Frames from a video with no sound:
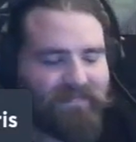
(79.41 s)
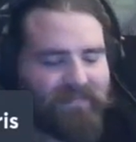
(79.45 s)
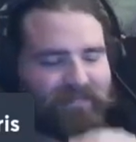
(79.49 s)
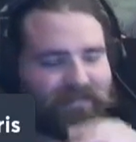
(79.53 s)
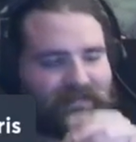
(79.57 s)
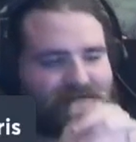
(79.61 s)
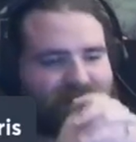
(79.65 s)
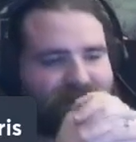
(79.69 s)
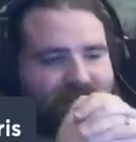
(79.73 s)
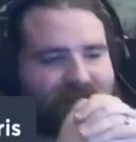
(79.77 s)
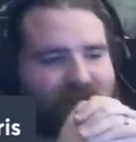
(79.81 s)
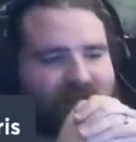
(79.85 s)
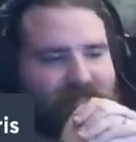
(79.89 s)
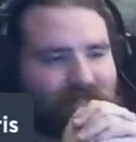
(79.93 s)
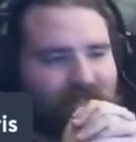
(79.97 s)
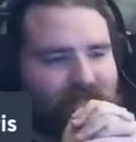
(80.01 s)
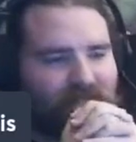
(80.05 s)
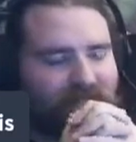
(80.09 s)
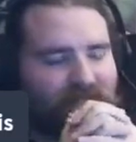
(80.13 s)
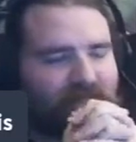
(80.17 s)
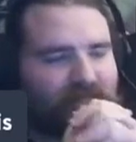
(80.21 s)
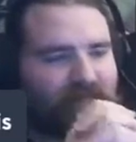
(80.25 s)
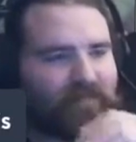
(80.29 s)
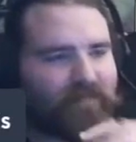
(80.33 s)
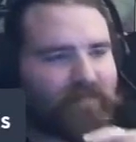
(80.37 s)

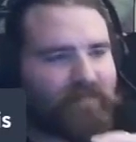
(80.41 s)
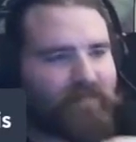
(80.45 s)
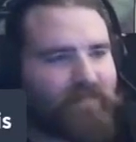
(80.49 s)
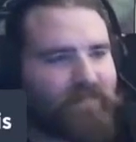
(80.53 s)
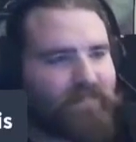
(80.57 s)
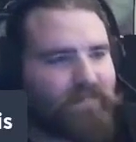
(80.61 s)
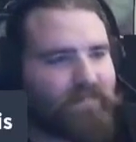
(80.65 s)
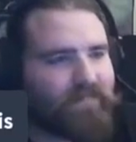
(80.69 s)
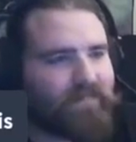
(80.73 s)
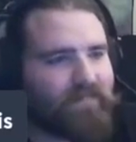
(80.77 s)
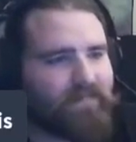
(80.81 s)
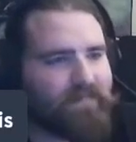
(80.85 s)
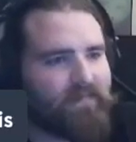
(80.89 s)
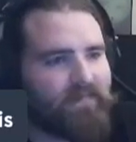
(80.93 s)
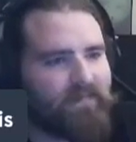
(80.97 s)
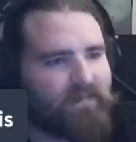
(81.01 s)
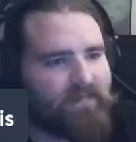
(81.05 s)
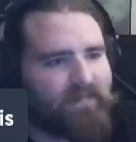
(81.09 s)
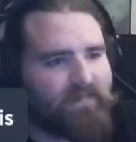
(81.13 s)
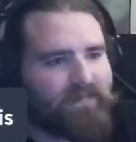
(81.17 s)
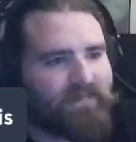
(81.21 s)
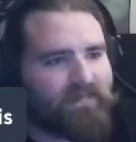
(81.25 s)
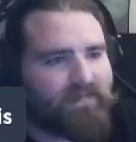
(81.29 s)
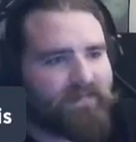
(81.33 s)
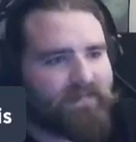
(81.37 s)

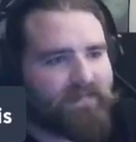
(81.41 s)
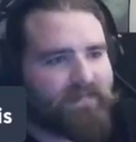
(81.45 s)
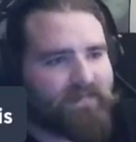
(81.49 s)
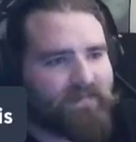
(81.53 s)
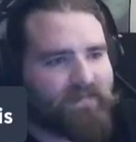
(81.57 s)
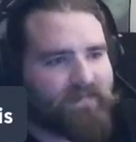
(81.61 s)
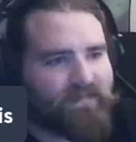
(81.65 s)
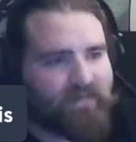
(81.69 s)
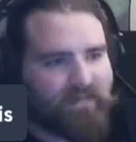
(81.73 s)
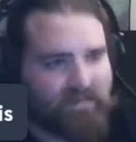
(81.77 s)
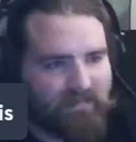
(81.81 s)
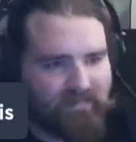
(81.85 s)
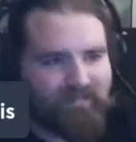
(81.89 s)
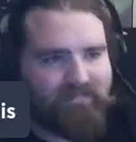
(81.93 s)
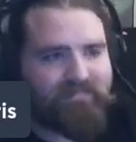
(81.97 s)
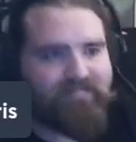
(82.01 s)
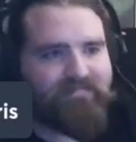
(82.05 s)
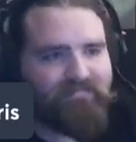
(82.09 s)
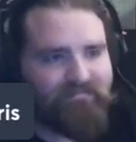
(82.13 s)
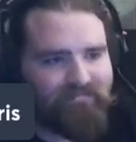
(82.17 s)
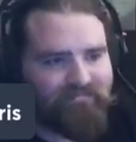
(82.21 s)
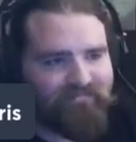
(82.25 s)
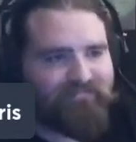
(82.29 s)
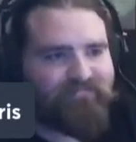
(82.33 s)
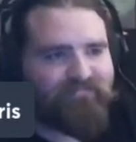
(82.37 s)

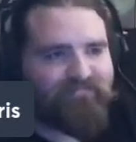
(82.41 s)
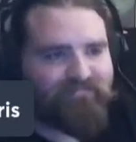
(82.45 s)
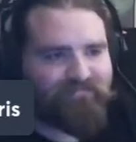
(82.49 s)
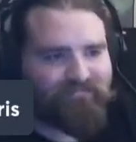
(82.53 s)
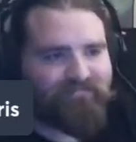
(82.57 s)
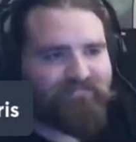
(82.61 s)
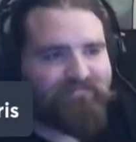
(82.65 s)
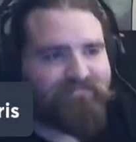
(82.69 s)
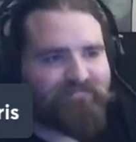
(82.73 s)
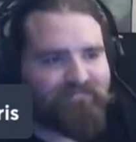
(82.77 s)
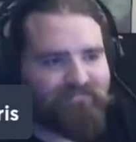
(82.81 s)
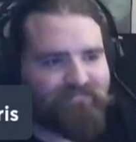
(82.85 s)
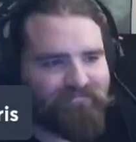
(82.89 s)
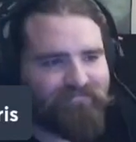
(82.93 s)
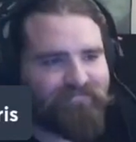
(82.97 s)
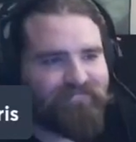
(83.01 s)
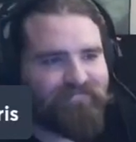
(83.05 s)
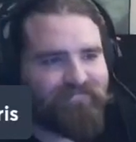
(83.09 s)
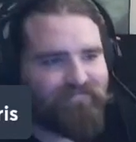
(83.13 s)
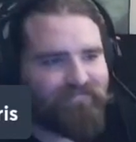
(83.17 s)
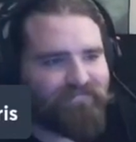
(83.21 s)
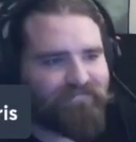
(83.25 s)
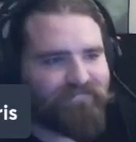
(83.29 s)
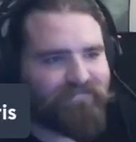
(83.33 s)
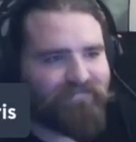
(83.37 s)

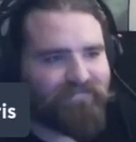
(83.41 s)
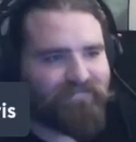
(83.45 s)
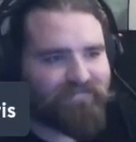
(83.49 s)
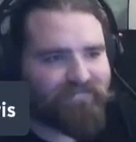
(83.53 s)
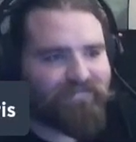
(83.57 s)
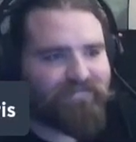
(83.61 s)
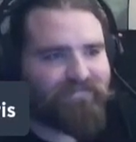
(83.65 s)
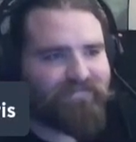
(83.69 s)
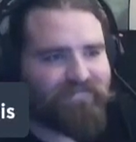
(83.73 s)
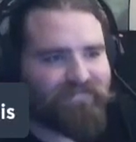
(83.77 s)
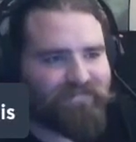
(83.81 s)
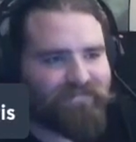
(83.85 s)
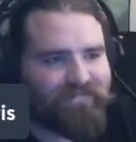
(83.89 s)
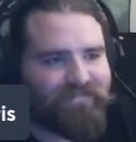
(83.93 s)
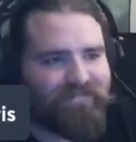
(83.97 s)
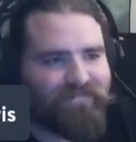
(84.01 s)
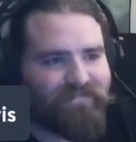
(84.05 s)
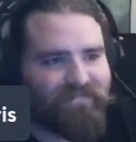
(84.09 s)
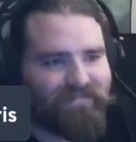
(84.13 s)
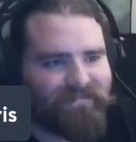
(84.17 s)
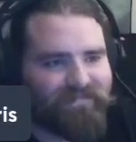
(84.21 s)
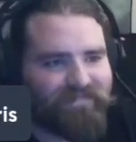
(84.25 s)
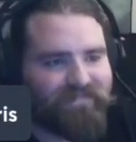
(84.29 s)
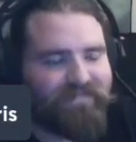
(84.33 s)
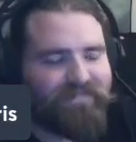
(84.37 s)

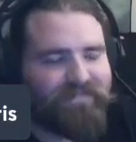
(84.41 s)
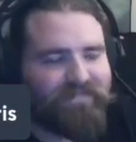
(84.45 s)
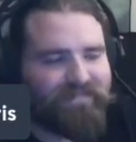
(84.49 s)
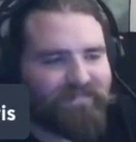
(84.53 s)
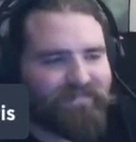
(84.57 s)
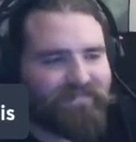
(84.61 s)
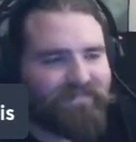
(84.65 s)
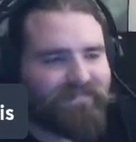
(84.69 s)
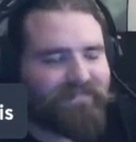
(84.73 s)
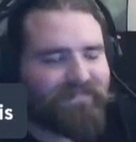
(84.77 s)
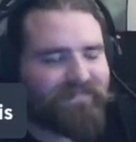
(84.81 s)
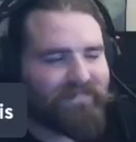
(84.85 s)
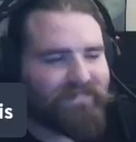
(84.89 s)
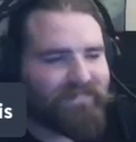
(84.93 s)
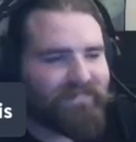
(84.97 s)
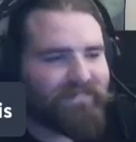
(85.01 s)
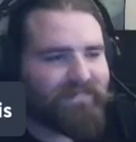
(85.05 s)
This person isn't speaking.